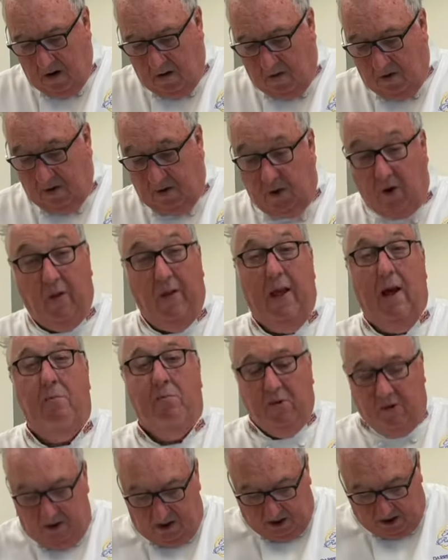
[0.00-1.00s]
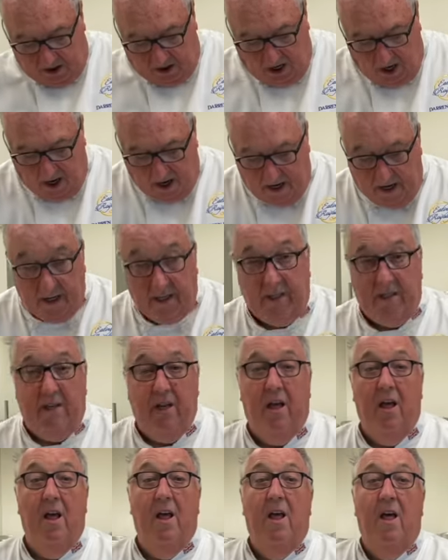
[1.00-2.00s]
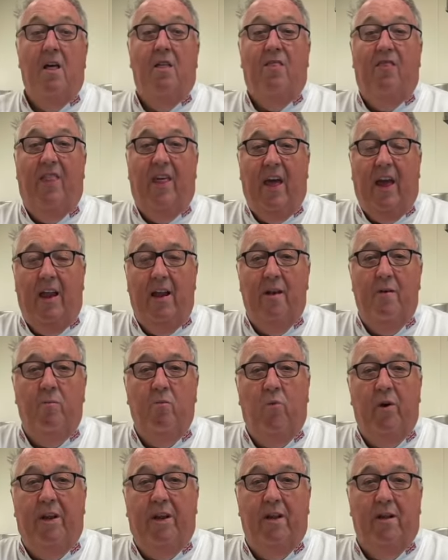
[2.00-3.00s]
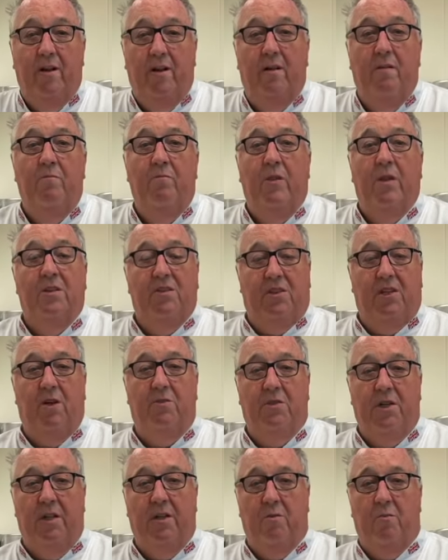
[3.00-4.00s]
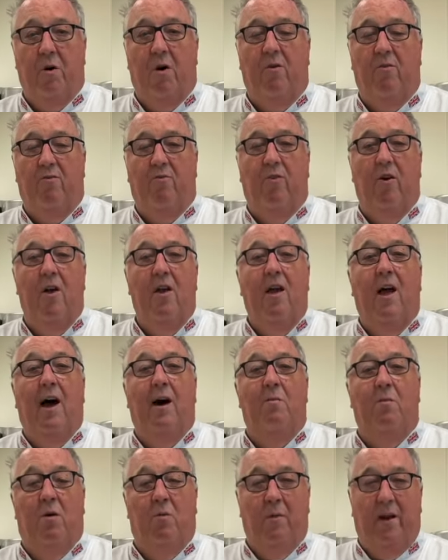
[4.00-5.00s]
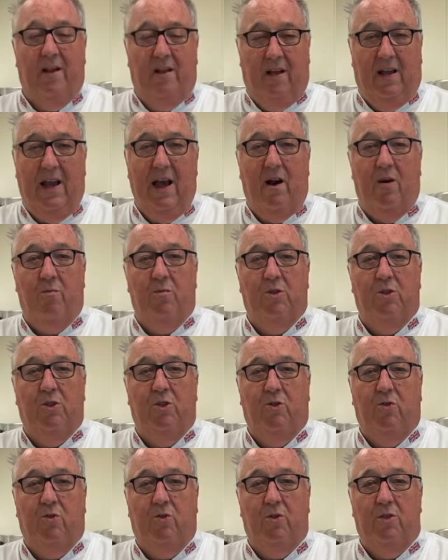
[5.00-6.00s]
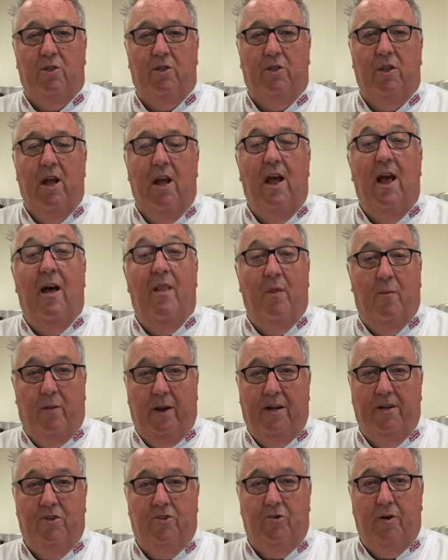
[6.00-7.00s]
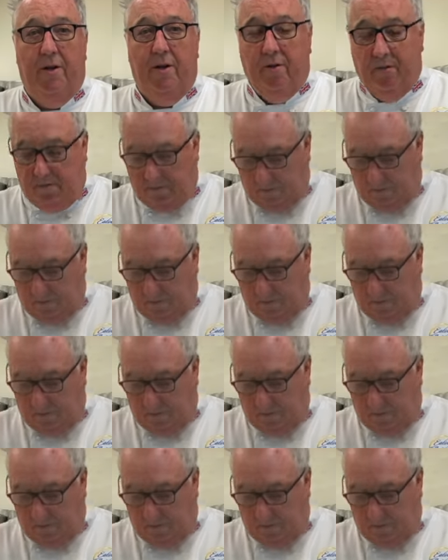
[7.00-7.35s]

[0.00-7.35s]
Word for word: Once all the apples are sliced, then we can saute them off and we'll make the caramel sauce and the pastry.